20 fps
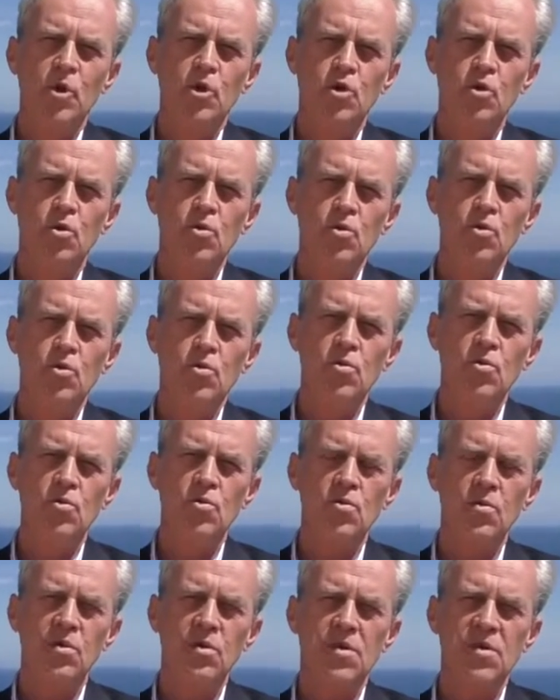
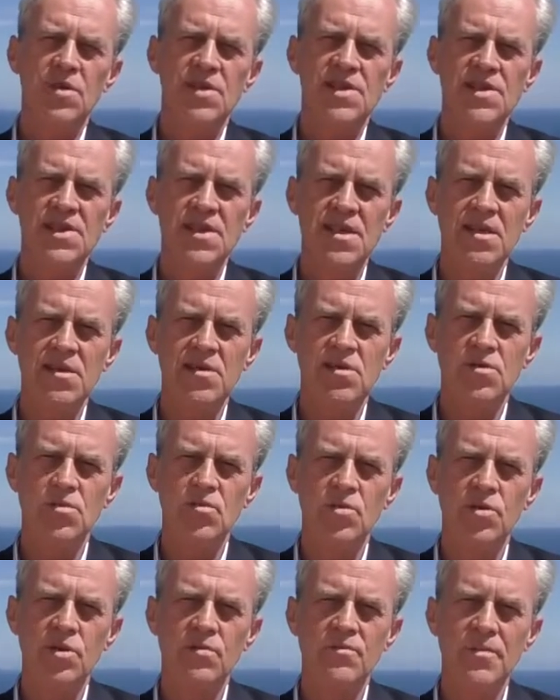to see
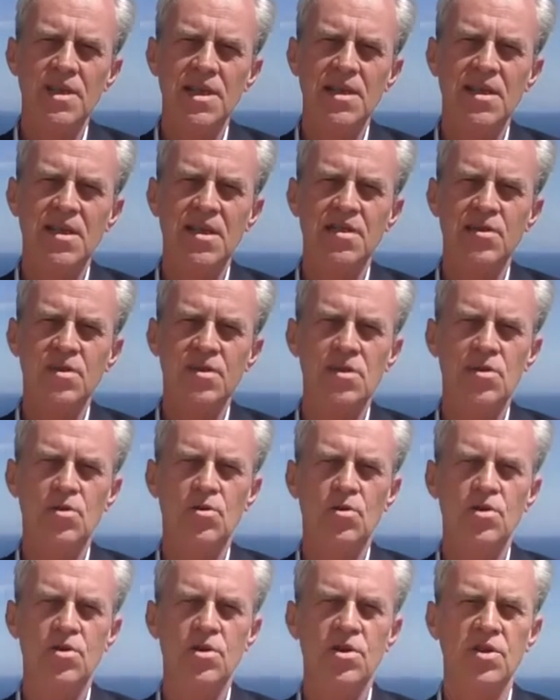through the media
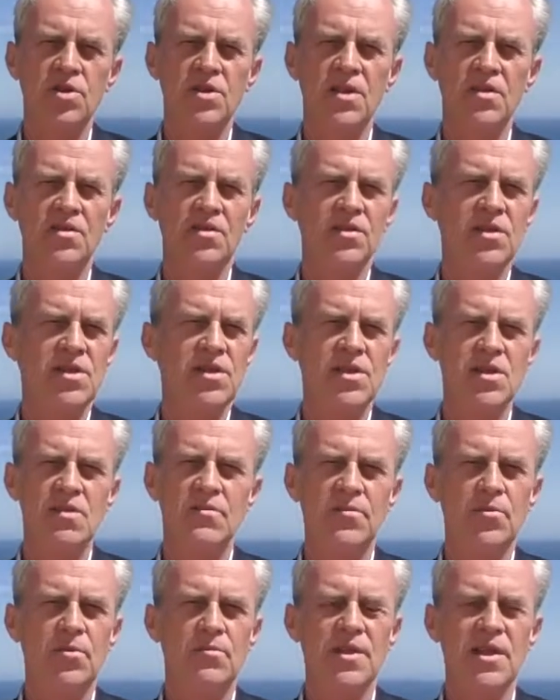distortion and the
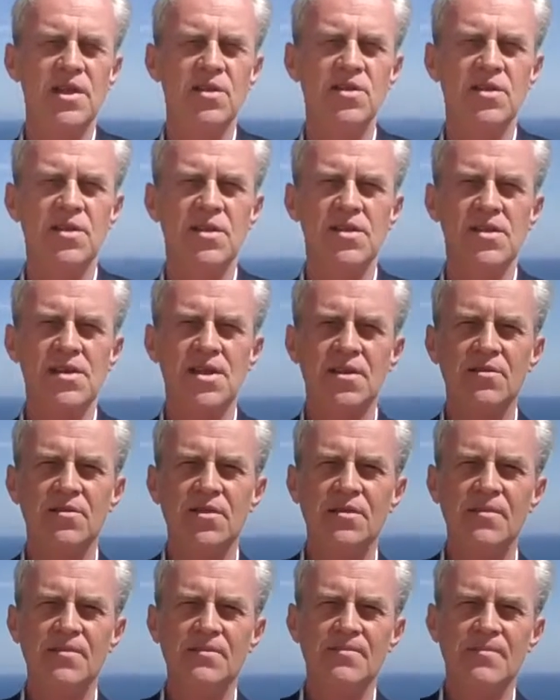disinformation, etc.